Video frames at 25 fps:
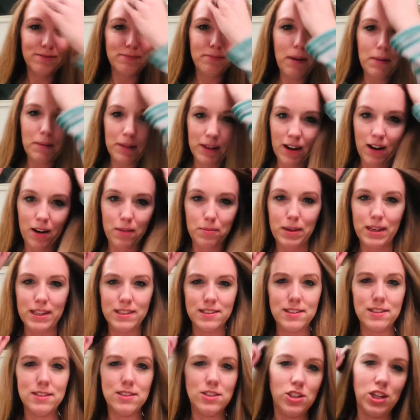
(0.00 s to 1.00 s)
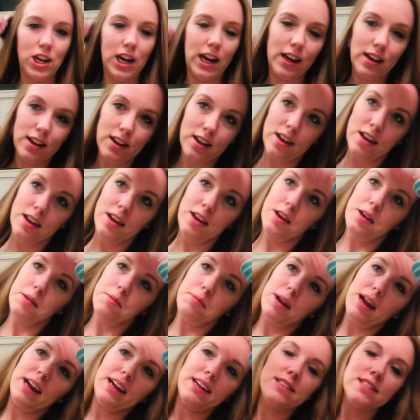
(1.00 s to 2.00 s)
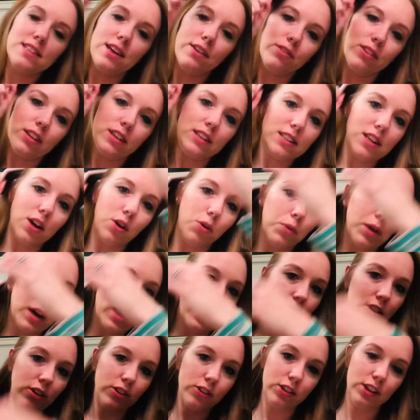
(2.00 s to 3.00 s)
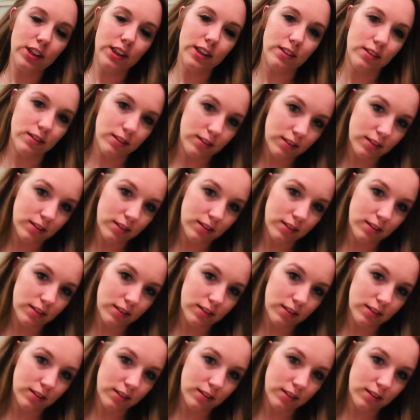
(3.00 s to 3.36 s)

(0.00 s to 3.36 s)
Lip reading: Maybe not because it's straight, but I can definitely tell when I curl it.